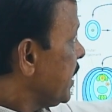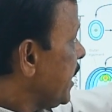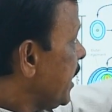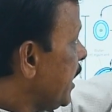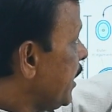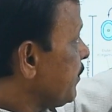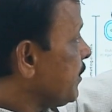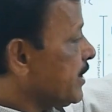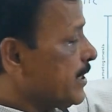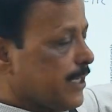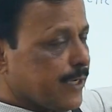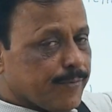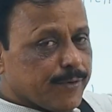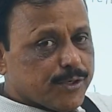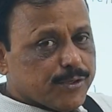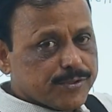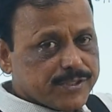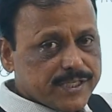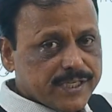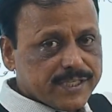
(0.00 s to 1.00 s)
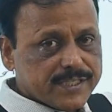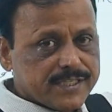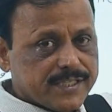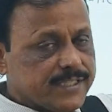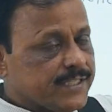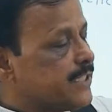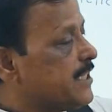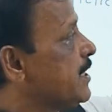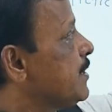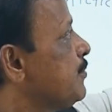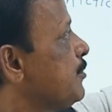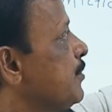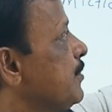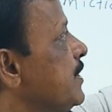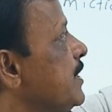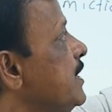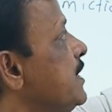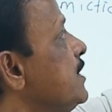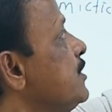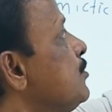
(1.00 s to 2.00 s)
having gametogenesis. Therefore,
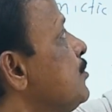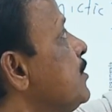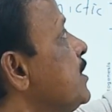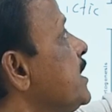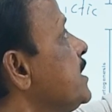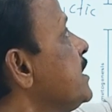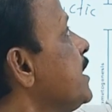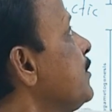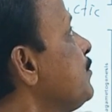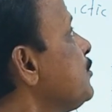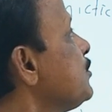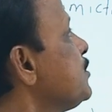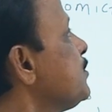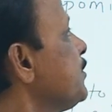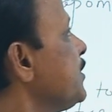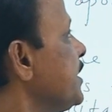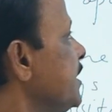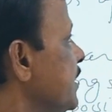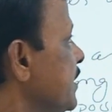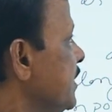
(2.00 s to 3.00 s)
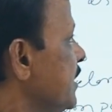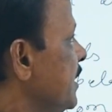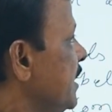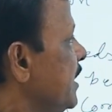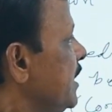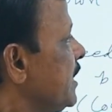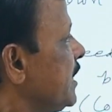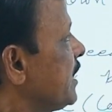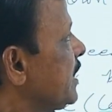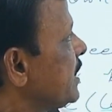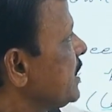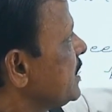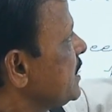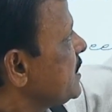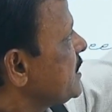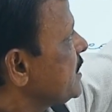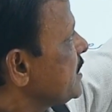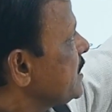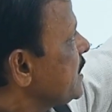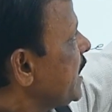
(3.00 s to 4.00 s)
it is known as aposphere. Here
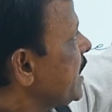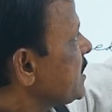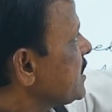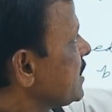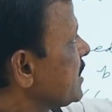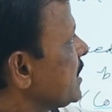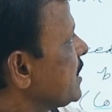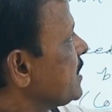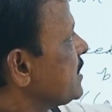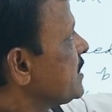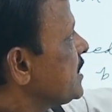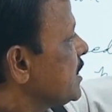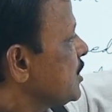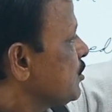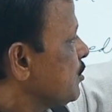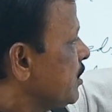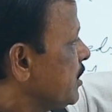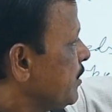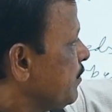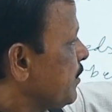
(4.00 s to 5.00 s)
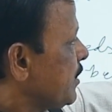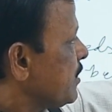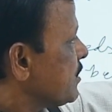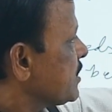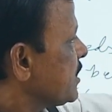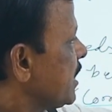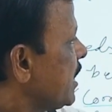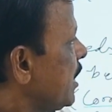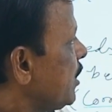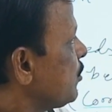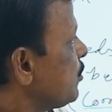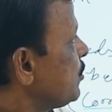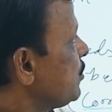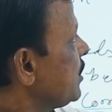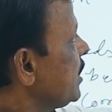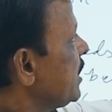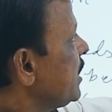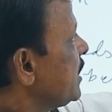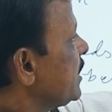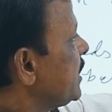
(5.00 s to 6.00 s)
this is natural sexual reproduction,
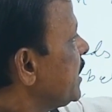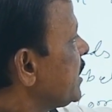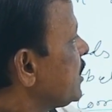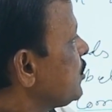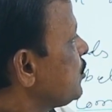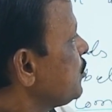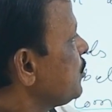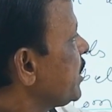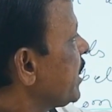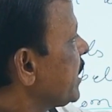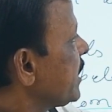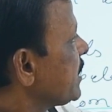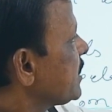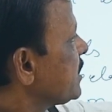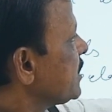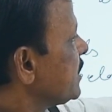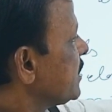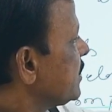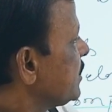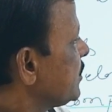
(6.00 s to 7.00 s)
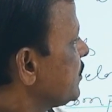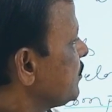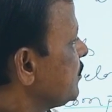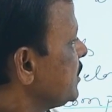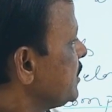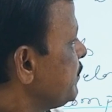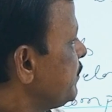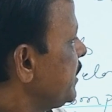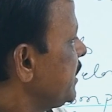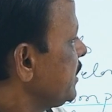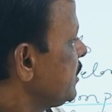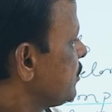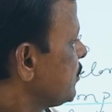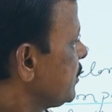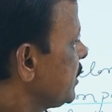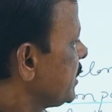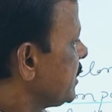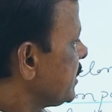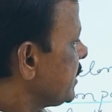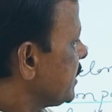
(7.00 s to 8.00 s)
how that two character which bring
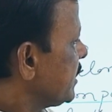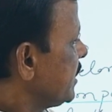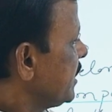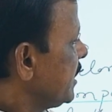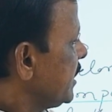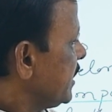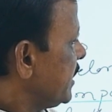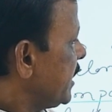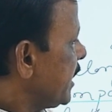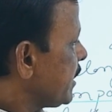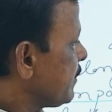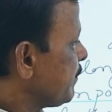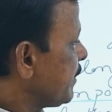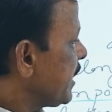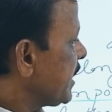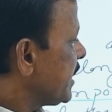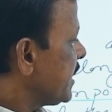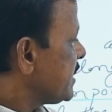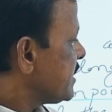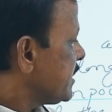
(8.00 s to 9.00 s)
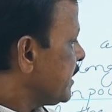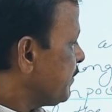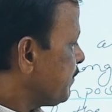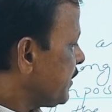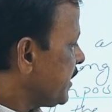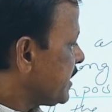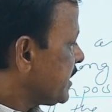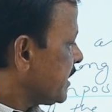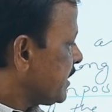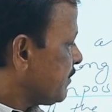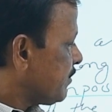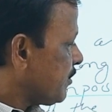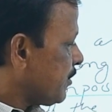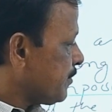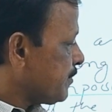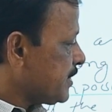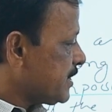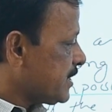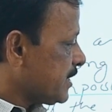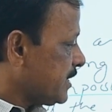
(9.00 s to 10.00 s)
together that may get separated
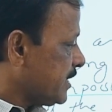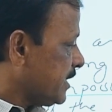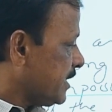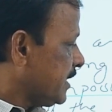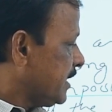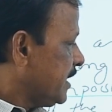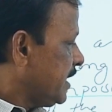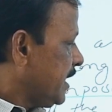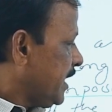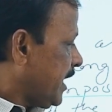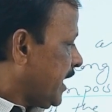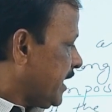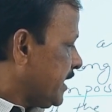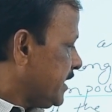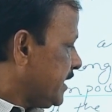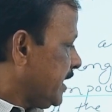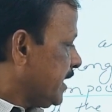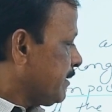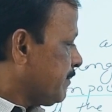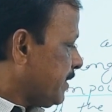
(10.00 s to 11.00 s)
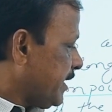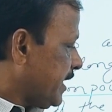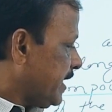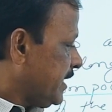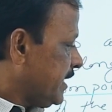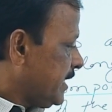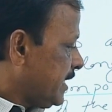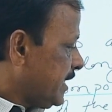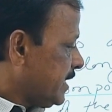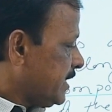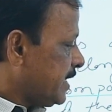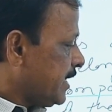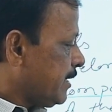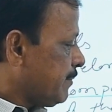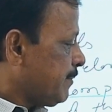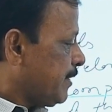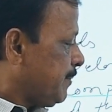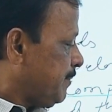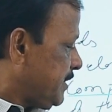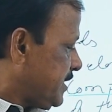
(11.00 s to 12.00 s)
from each other, and thereby there
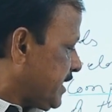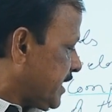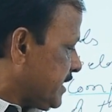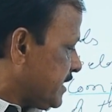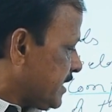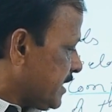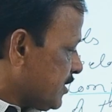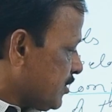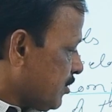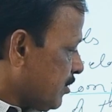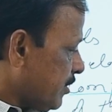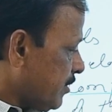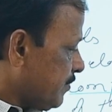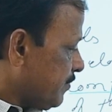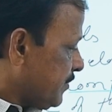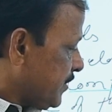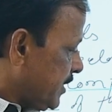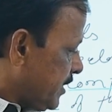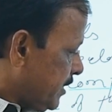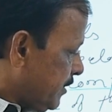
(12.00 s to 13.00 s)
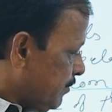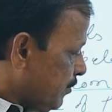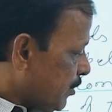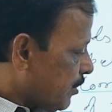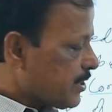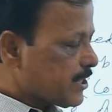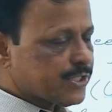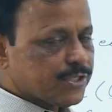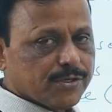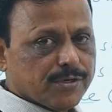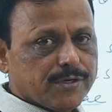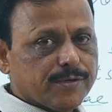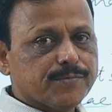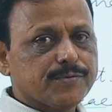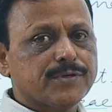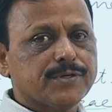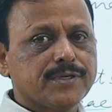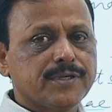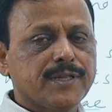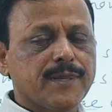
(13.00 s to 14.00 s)
may be chances of production
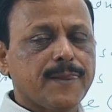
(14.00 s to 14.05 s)
of